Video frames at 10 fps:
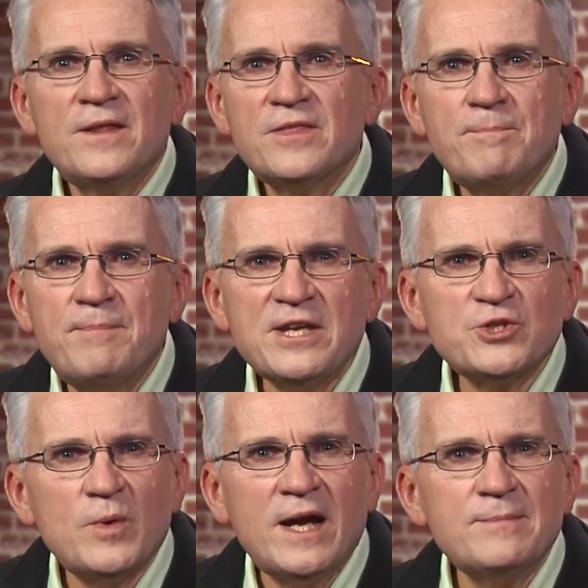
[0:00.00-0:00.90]
The
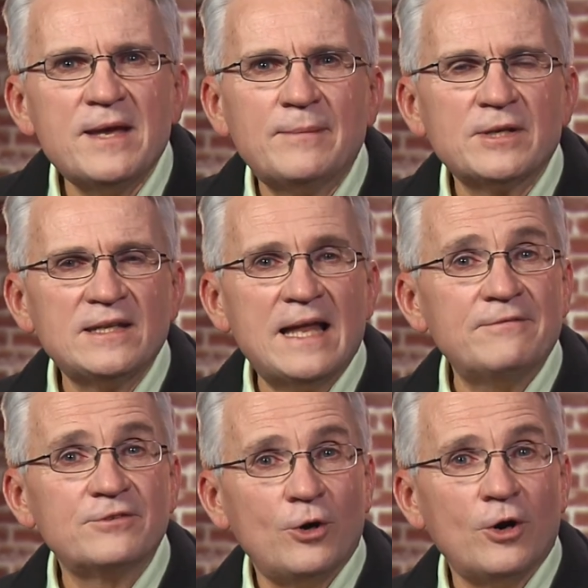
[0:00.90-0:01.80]
best way to be able to
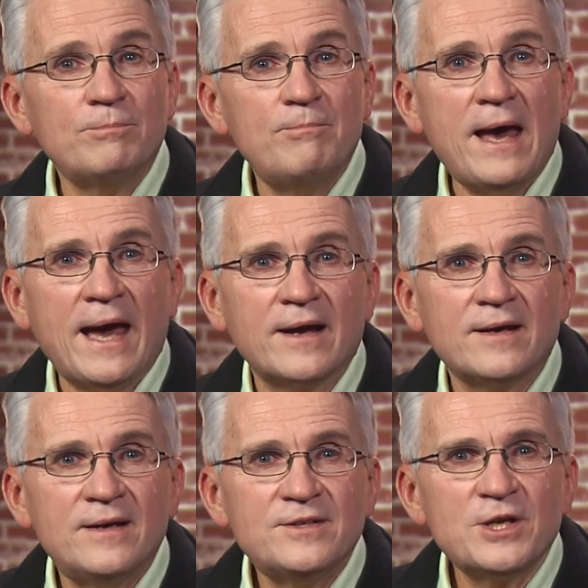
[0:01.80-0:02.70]
love God back,
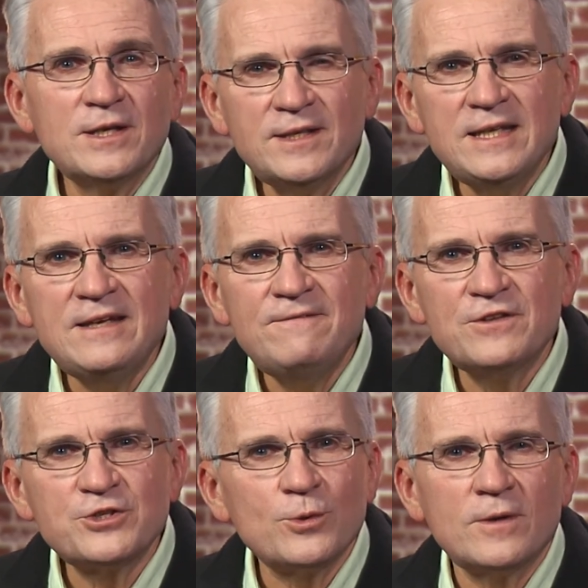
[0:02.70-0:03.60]
to live
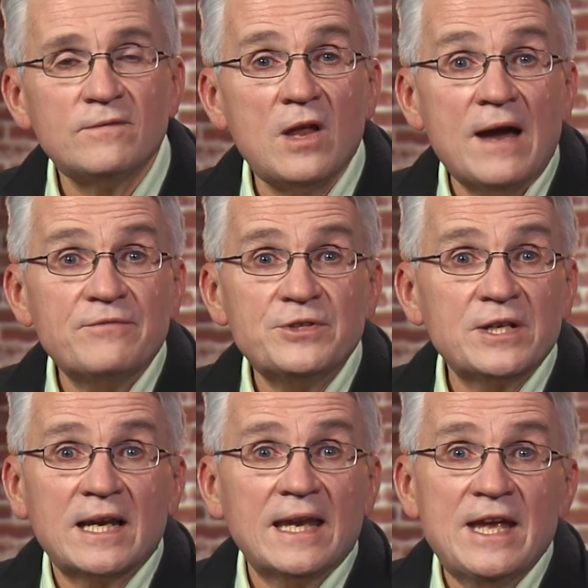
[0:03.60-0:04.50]
the sort of life that
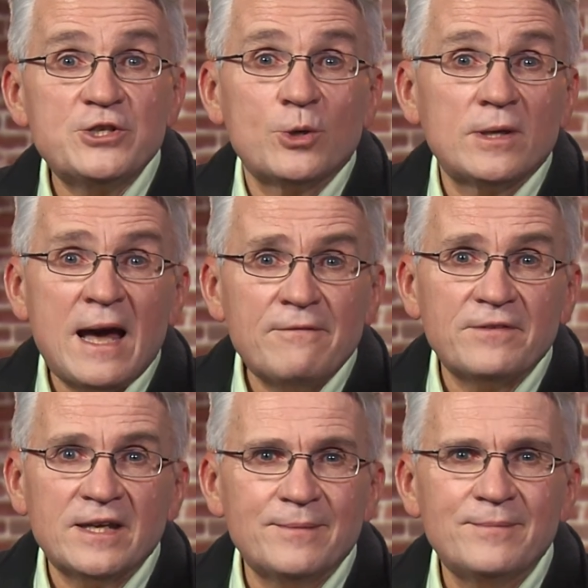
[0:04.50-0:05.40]
declares your love
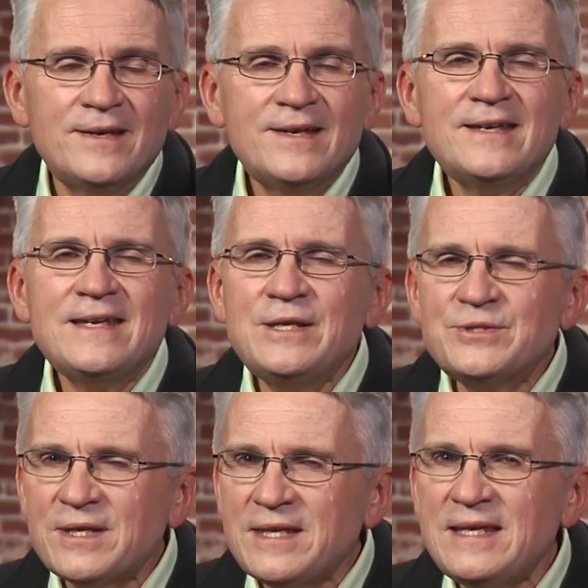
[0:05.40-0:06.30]
for him, is
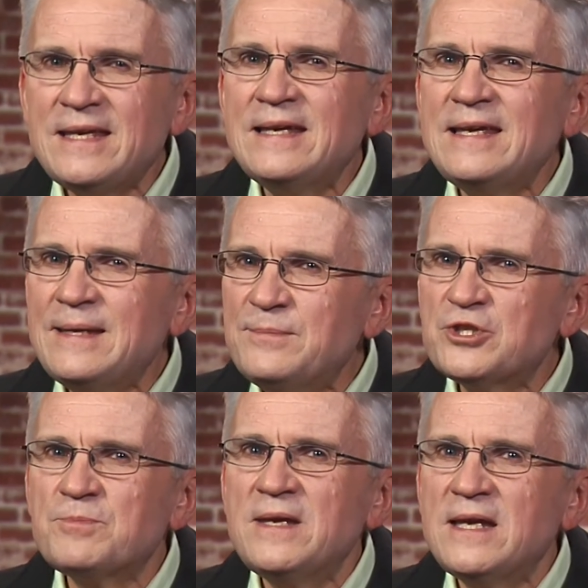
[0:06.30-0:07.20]
to hear him
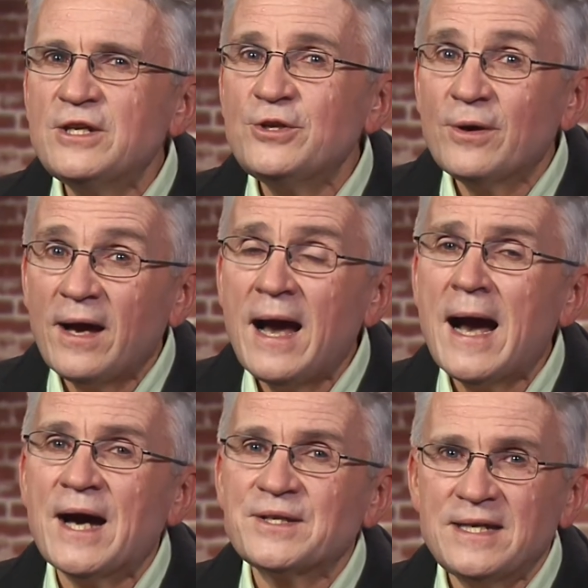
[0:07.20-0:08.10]
speak into your
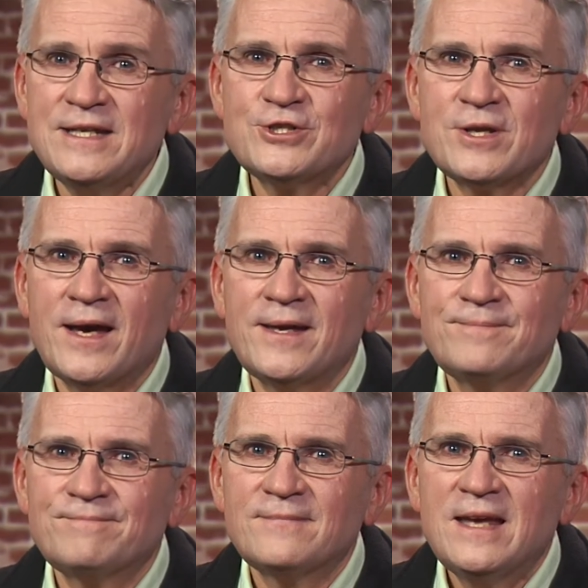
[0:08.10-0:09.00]
heart each day,
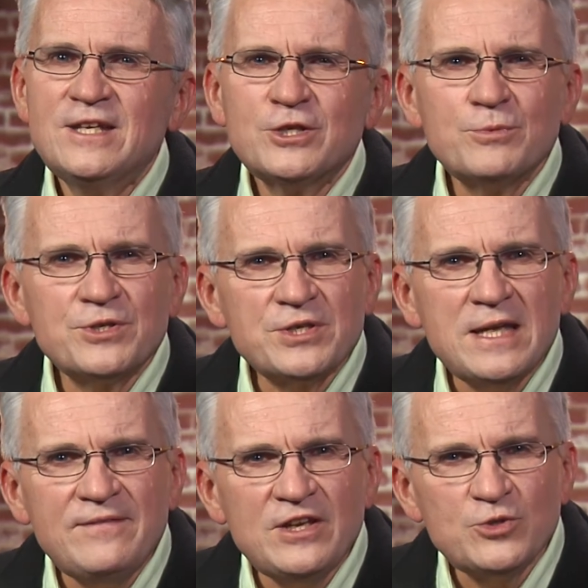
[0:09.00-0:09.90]
to
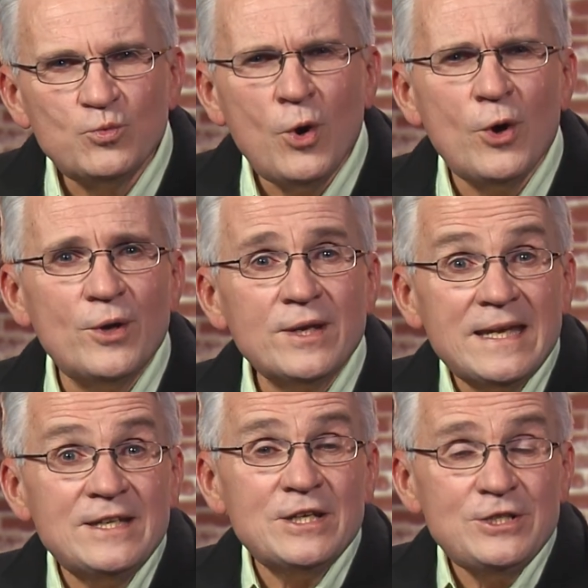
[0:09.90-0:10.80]
receive his word
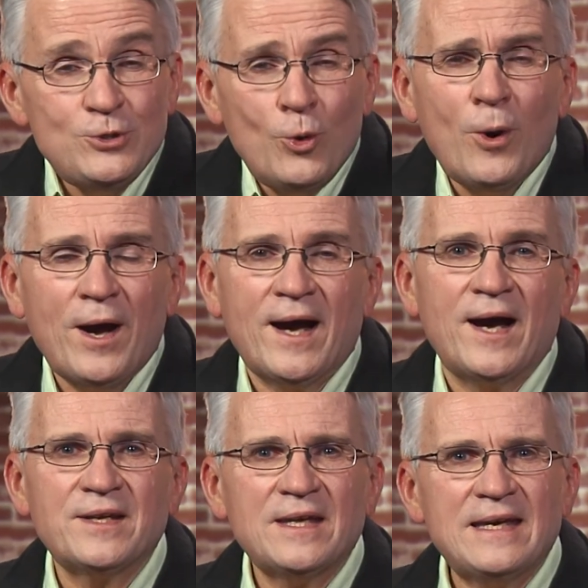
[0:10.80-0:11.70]
into your
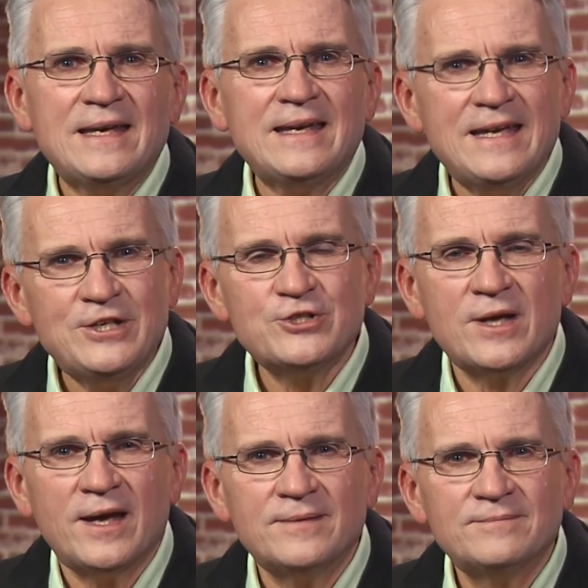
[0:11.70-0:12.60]
heart each
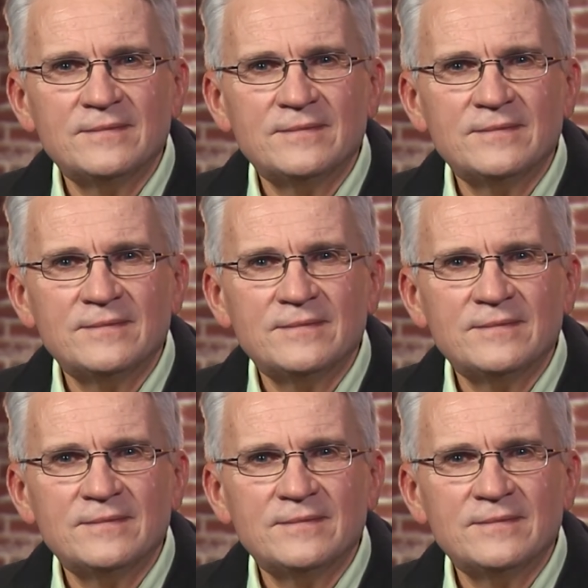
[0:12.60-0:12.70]
day.